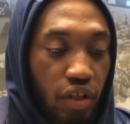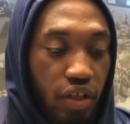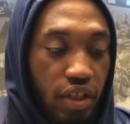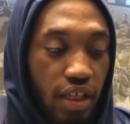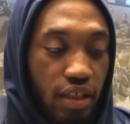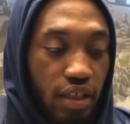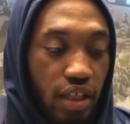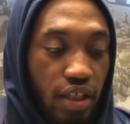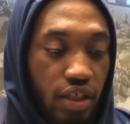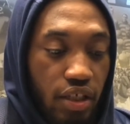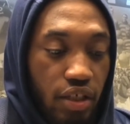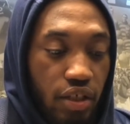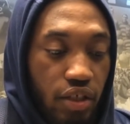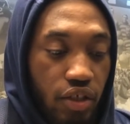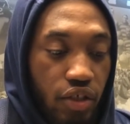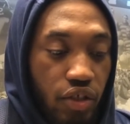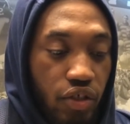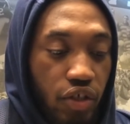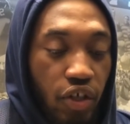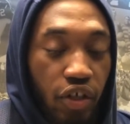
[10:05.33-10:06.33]
it's
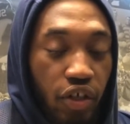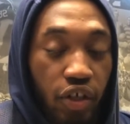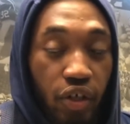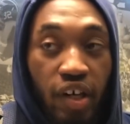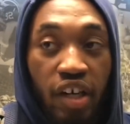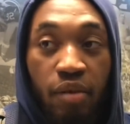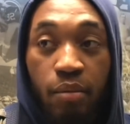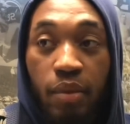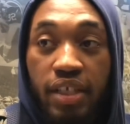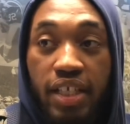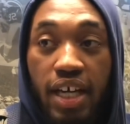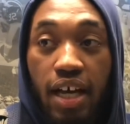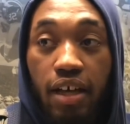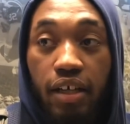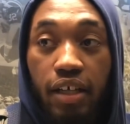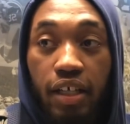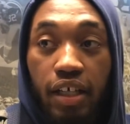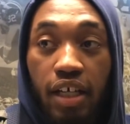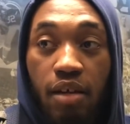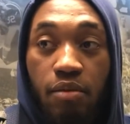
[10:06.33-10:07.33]
a certain gritty
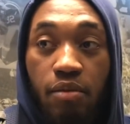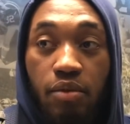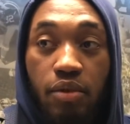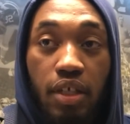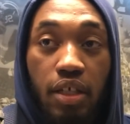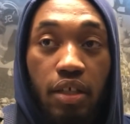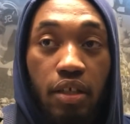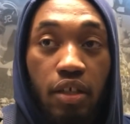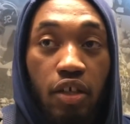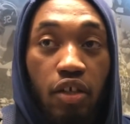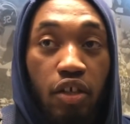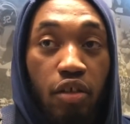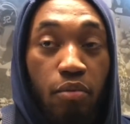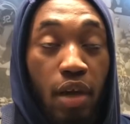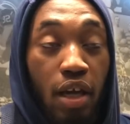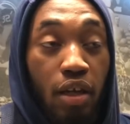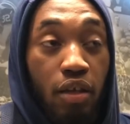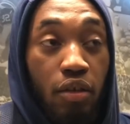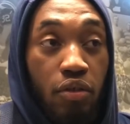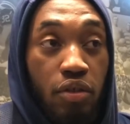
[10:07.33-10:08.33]
mentality that comes with it. You know, you
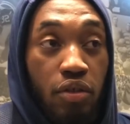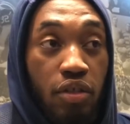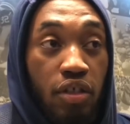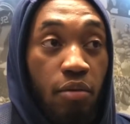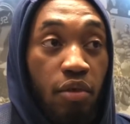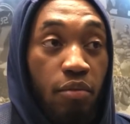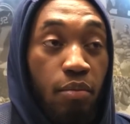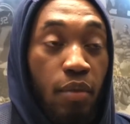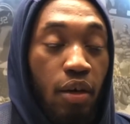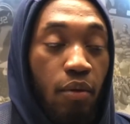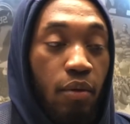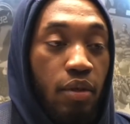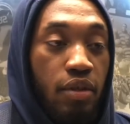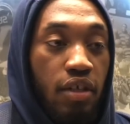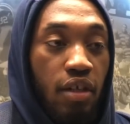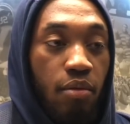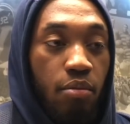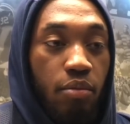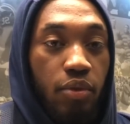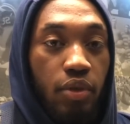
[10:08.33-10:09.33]
may lose some, you may win
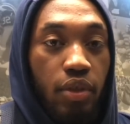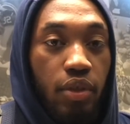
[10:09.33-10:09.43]
some.